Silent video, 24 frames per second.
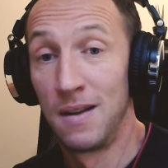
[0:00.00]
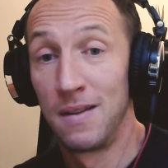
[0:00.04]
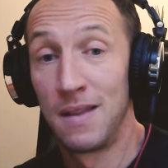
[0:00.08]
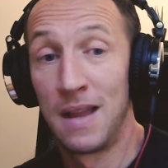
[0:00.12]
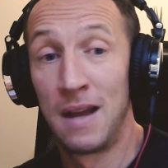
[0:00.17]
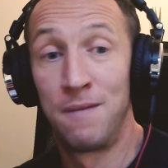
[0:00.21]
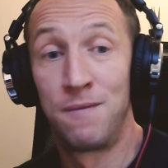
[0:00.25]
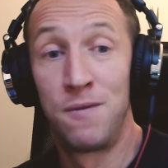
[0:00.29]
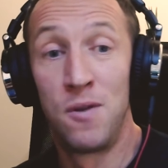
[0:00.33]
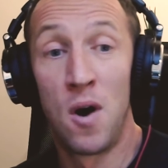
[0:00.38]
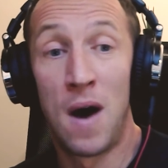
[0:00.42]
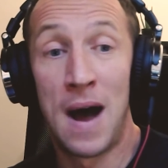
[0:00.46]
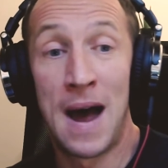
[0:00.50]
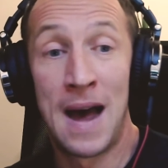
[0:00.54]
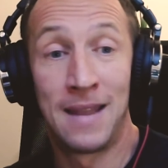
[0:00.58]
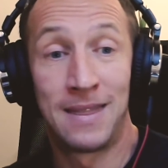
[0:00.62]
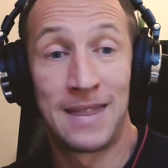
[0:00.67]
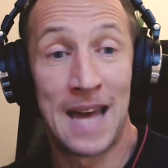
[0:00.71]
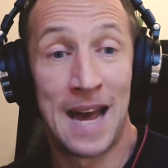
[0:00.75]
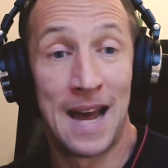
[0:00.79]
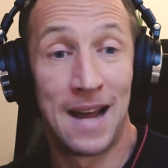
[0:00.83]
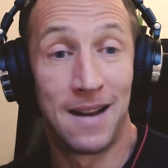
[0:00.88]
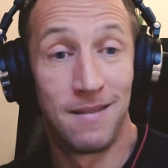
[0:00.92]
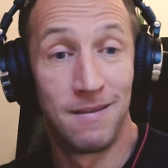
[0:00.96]
They've not had
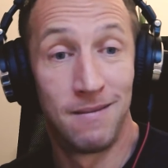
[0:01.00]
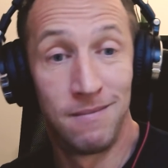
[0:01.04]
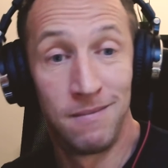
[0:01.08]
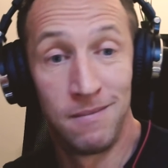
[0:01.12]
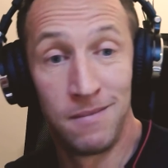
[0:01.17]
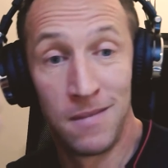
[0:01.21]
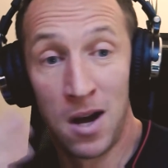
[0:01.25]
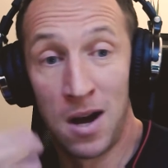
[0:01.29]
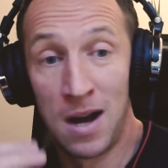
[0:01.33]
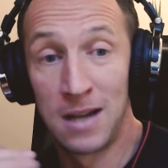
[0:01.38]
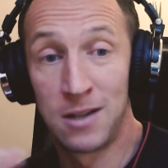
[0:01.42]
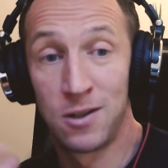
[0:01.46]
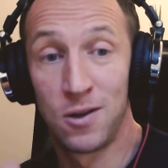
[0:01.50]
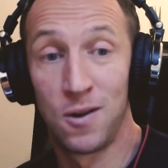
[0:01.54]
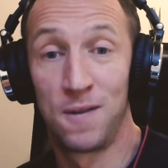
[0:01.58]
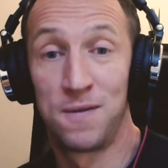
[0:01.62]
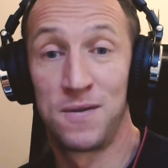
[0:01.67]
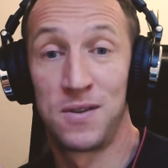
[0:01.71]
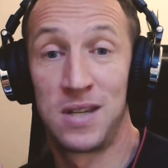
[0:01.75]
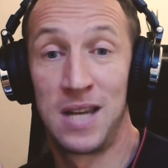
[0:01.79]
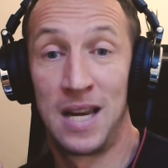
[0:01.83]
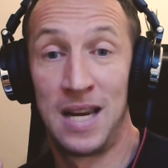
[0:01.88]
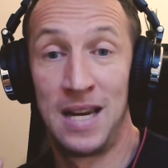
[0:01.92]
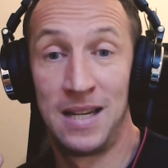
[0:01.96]
that nice off
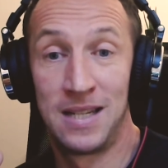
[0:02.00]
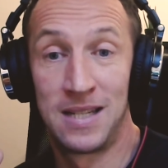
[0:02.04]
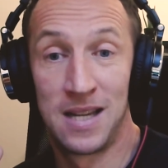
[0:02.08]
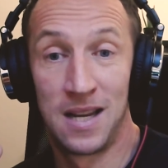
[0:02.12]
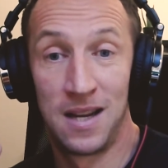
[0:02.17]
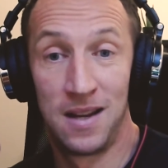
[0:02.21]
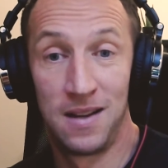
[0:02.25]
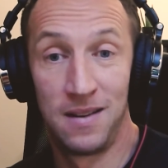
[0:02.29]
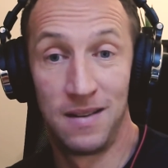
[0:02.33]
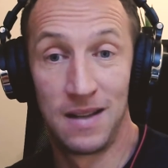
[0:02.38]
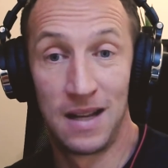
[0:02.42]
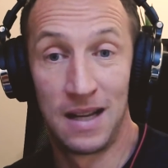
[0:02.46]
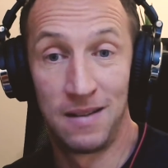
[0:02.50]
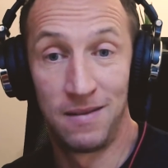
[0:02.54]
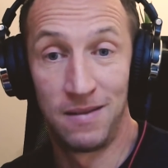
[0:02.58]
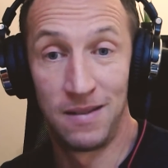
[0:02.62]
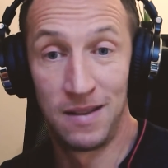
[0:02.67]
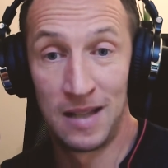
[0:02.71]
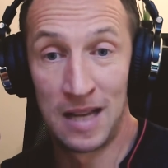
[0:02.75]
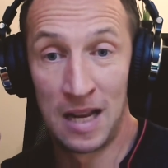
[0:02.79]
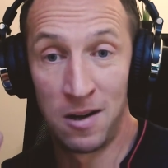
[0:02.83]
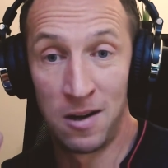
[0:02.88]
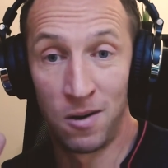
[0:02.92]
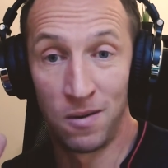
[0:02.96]
season.
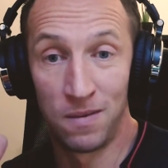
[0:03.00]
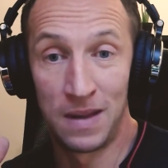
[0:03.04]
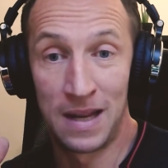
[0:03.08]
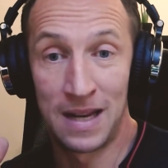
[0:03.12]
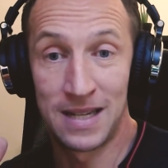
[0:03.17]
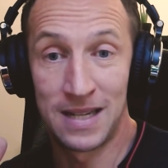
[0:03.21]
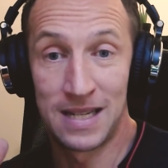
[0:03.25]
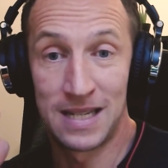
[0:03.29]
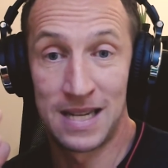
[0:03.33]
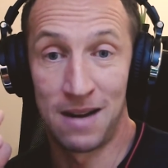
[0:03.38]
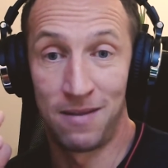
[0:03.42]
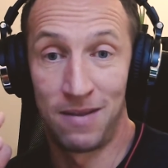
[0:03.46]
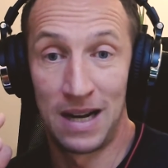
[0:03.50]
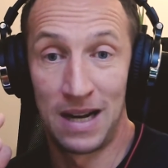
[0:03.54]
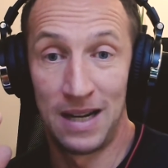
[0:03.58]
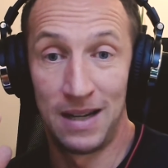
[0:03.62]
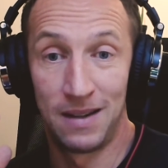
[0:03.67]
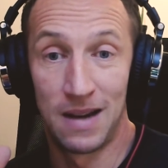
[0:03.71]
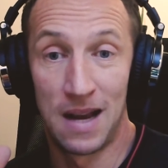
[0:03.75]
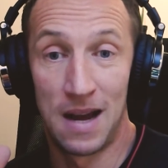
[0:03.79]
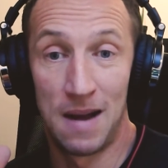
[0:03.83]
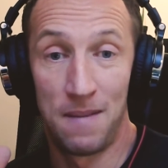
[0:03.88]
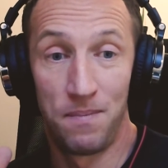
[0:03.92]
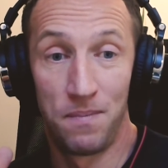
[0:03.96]
They're not necessarily
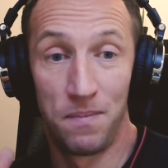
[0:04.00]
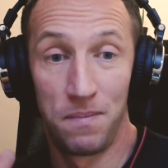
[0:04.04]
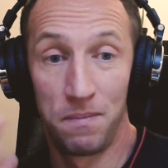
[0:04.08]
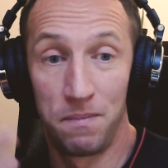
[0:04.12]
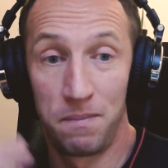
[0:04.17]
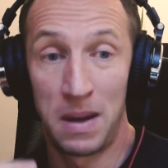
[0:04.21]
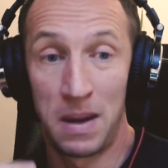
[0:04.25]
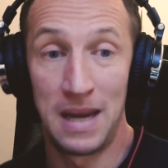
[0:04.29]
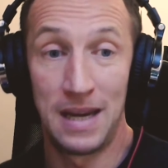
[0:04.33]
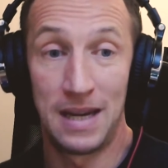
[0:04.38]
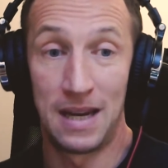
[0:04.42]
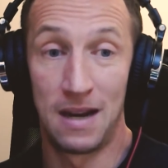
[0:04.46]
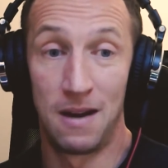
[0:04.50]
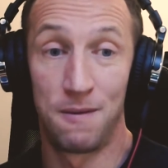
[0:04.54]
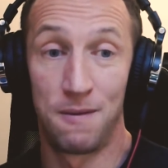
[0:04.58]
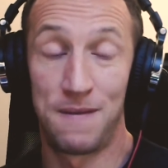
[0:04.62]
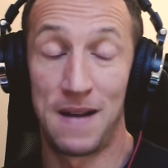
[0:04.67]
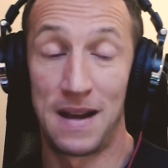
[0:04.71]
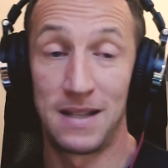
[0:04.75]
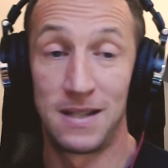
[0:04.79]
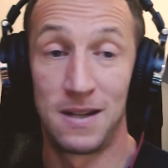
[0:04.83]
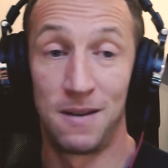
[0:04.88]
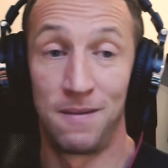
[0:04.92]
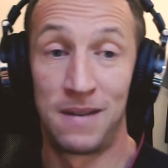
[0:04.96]
like peaking
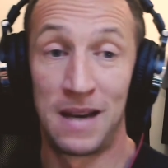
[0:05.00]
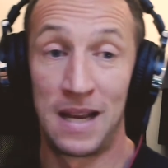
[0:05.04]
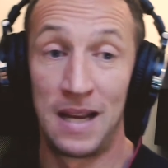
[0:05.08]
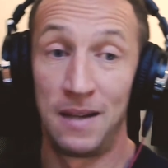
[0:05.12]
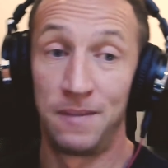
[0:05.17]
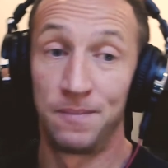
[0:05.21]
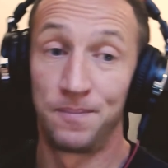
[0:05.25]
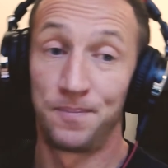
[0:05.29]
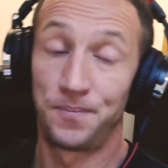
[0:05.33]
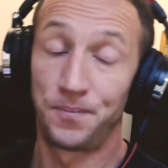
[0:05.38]
effectively.